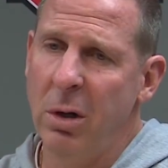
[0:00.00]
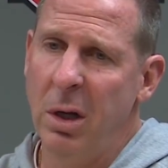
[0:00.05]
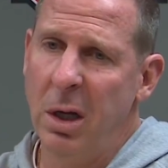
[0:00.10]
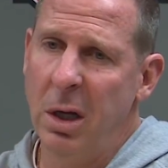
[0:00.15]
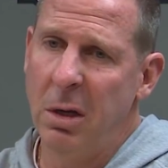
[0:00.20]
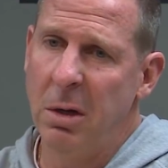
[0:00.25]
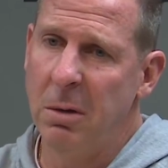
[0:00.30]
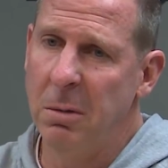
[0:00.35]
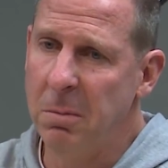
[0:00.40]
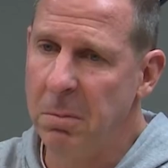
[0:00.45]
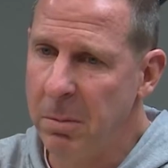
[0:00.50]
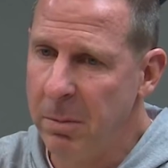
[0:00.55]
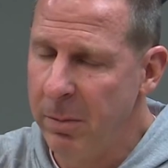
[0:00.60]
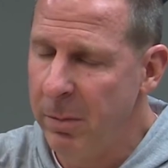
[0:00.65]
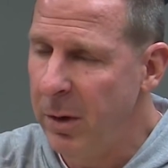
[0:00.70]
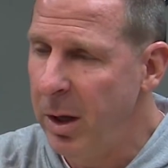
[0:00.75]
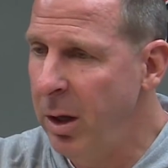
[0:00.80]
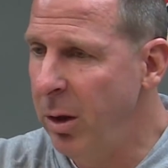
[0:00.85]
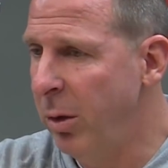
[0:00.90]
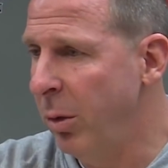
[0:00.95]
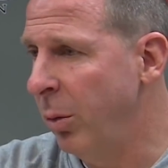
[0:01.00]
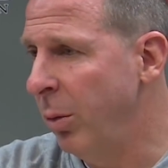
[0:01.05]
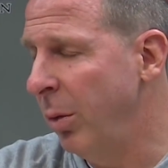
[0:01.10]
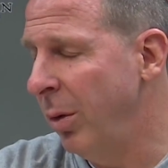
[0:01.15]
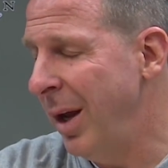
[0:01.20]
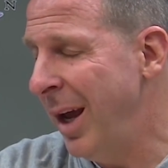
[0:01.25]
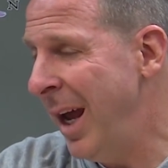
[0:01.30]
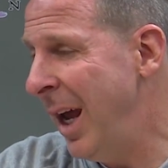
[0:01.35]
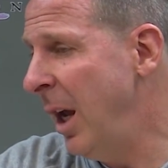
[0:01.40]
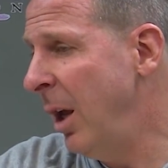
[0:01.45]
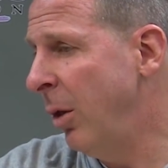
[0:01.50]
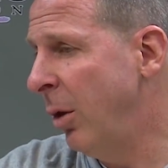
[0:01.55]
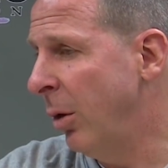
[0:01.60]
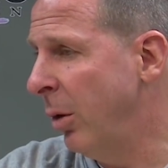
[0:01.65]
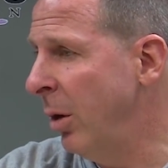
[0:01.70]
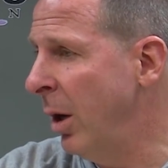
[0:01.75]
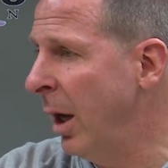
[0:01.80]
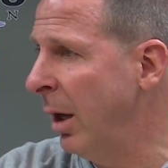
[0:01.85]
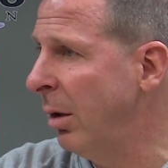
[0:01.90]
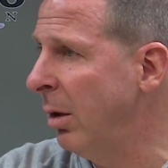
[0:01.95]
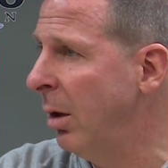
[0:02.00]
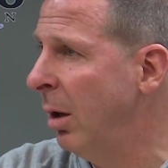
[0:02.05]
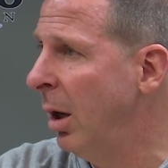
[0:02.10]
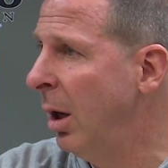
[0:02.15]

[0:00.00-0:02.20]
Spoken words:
like either A, they're not,